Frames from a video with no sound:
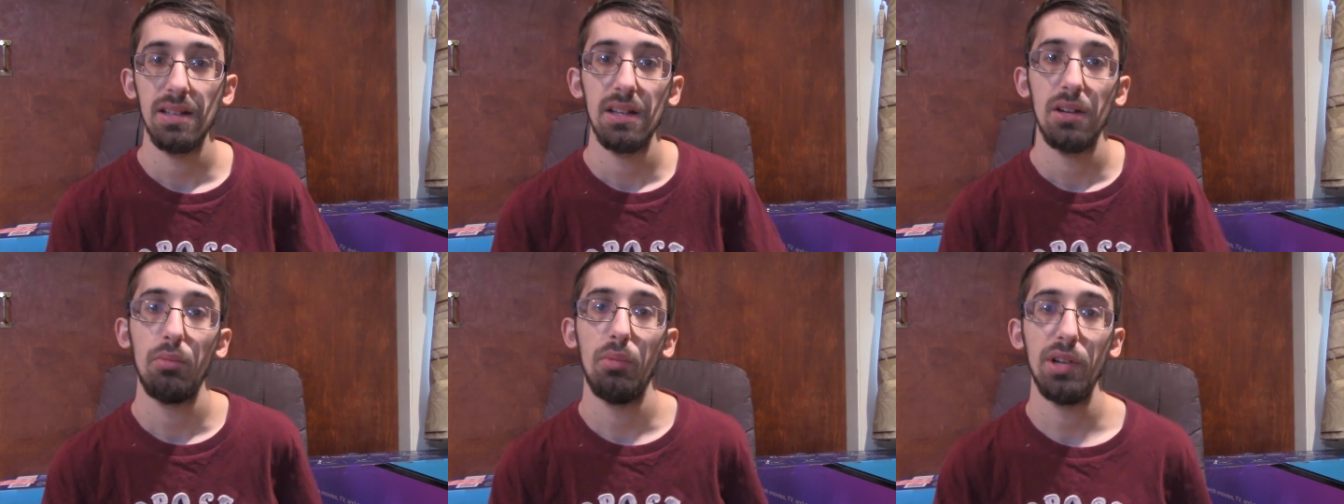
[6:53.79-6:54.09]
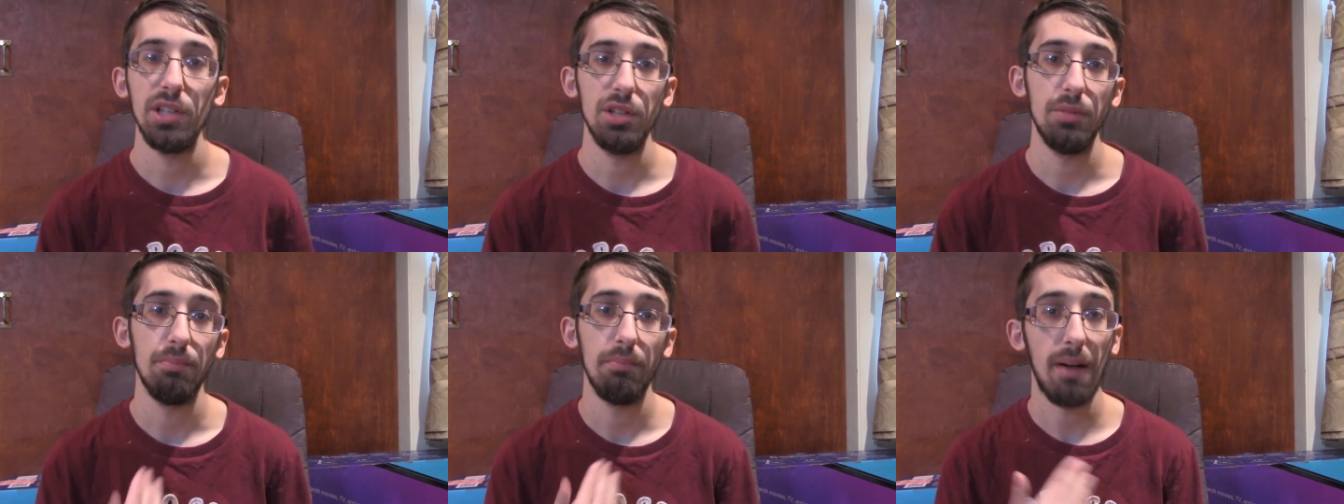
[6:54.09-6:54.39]
when
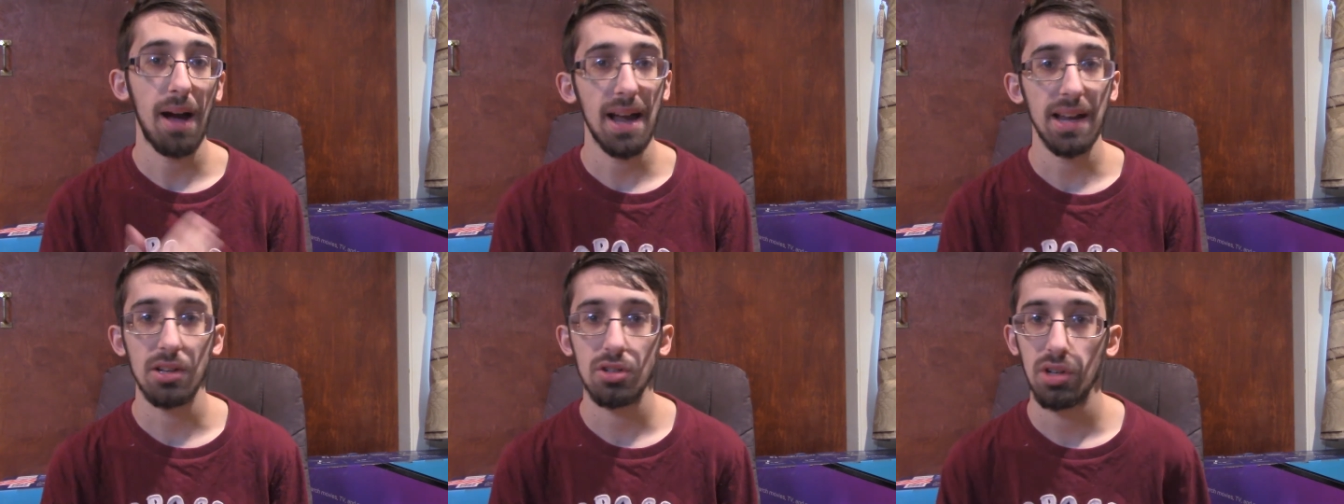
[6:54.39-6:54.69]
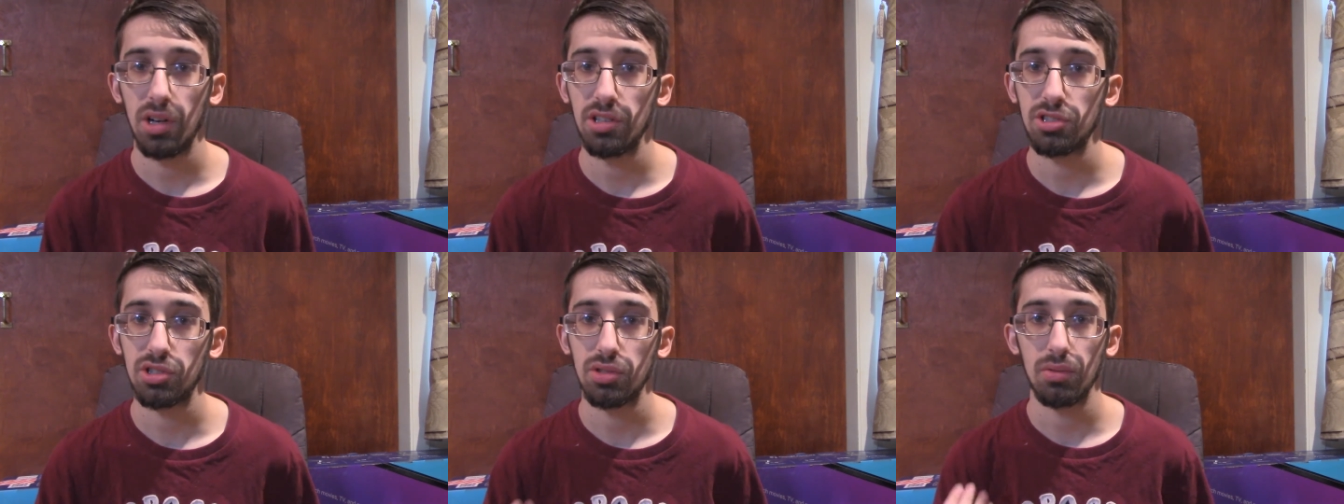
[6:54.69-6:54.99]
you mind
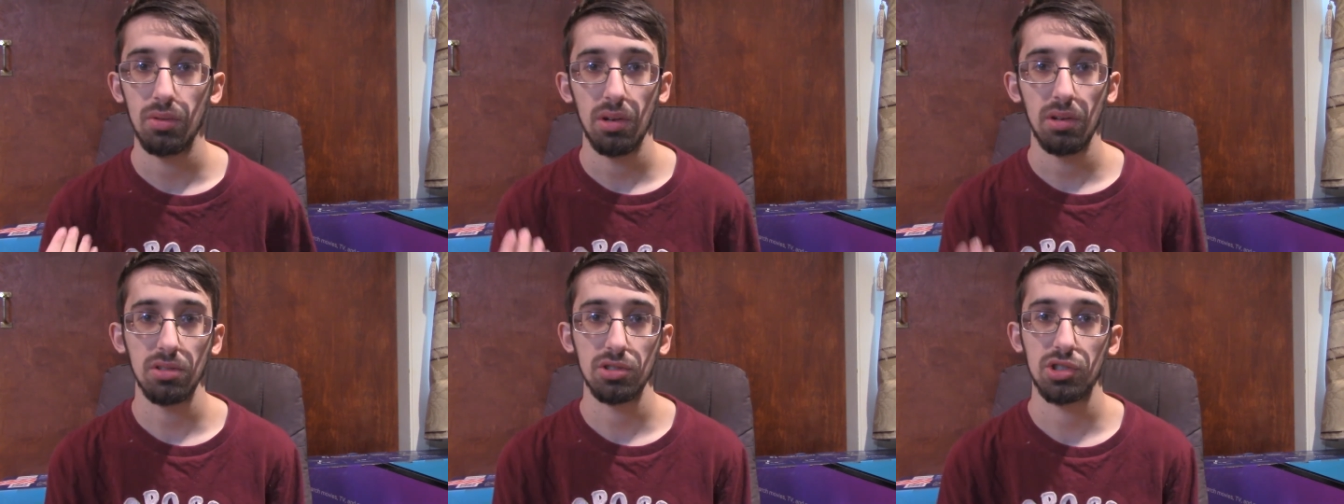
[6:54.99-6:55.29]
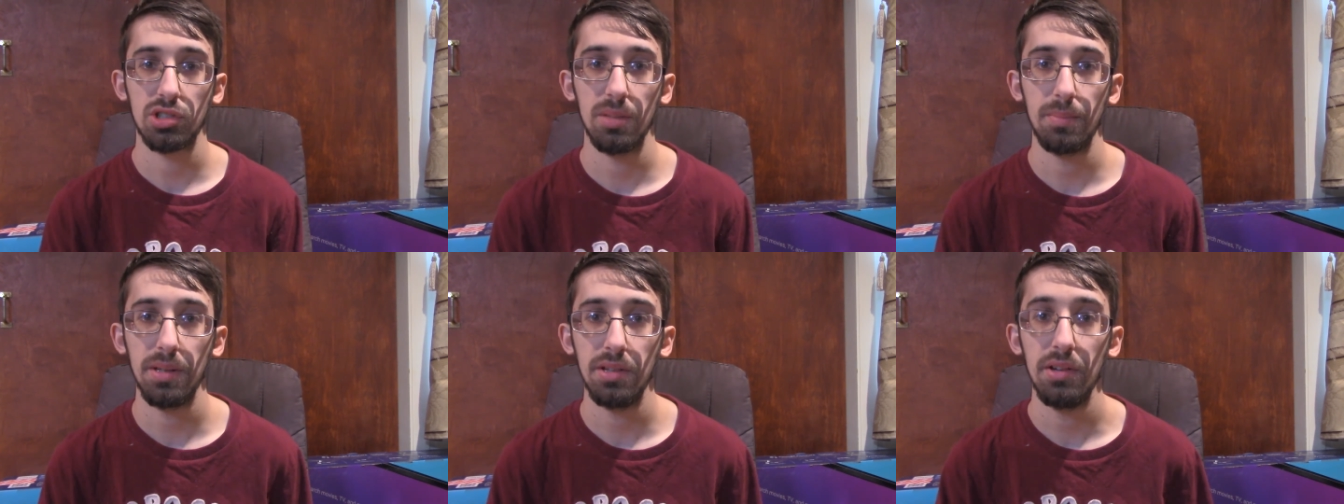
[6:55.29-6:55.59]
crush a Royal
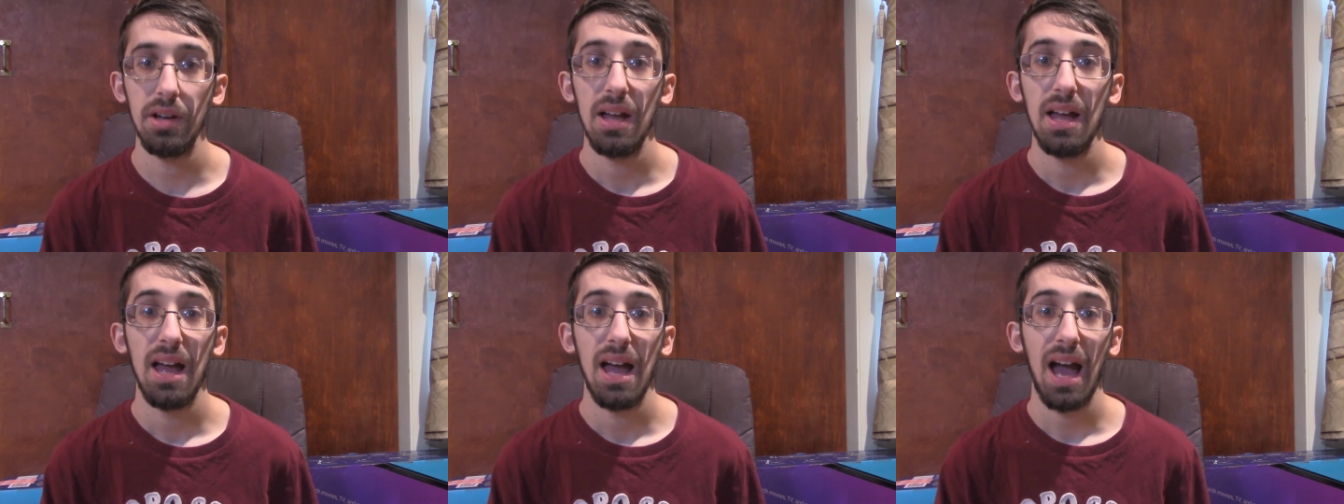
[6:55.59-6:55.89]
Tribute.